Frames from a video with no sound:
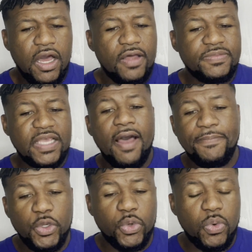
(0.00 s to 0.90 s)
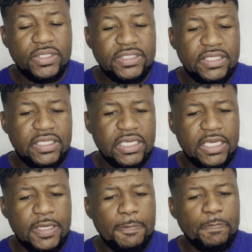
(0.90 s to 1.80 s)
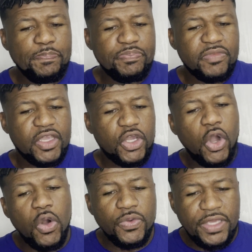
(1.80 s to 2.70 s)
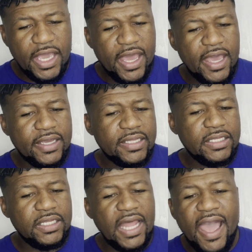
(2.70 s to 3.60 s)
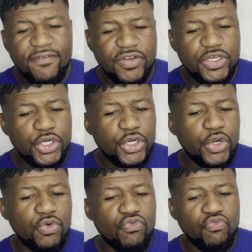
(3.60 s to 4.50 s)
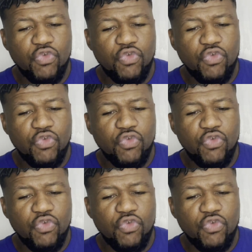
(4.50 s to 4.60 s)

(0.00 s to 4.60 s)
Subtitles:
Up top, you're going to get cognac, lavender,